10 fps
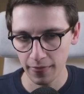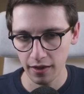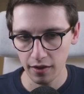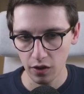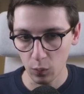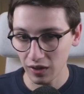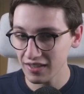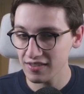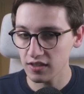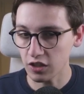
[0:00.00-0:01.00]
Well,
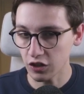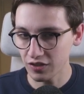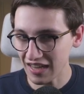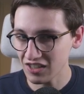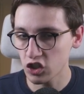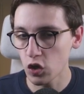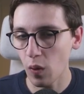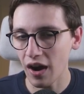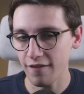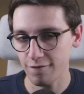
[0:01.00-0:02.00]
this test
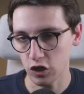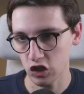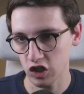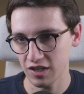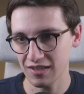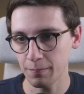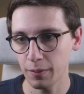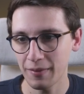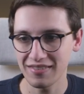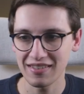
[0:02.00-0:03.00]
UI function is
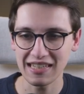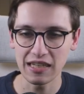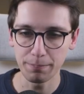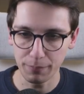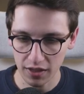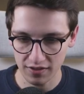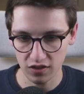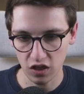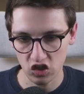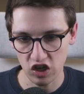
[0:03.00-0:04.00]
implemented in the
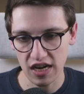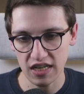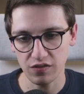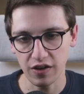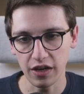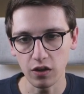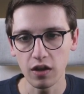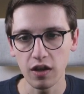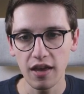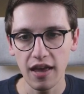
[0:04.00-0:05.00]
bot.js file,
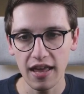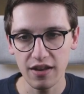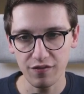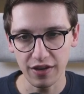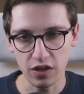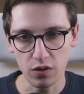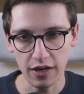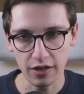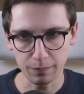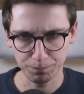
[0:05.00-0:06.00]
and if I go
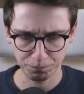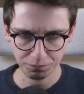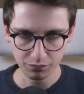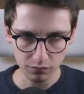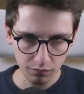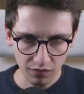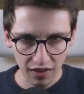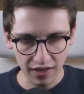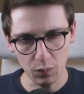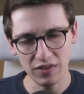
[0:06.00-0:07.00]
there,
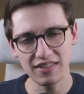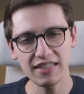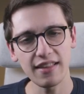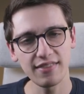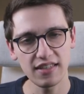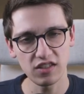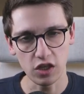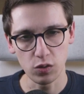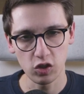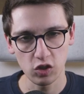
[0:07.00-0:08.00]
then we see that this
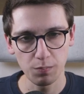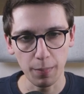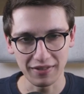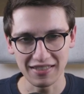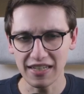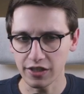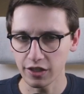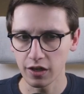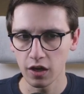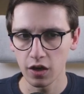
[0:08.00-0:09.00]
uses Puppeteer
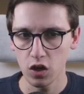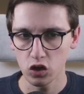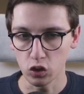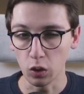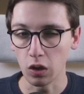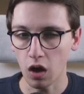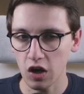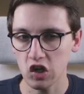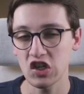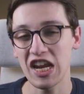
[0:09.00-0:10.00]
to
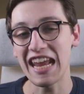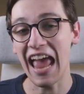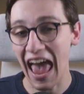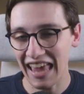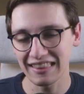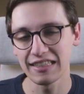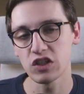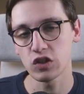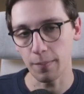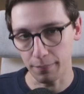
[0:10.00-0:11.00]
launch a headless
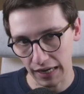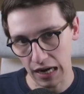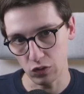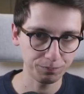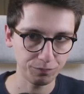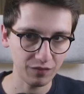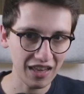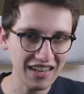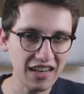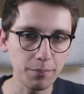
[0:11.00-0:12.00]
browser. And in
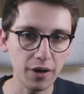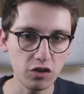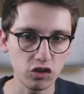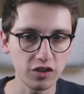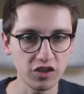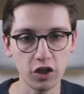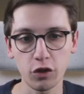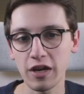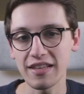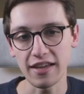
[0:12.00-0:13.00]
that browser, it's going to
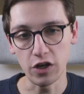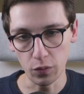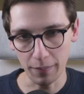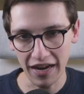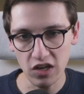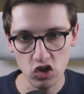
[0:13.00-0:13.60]
create a new page.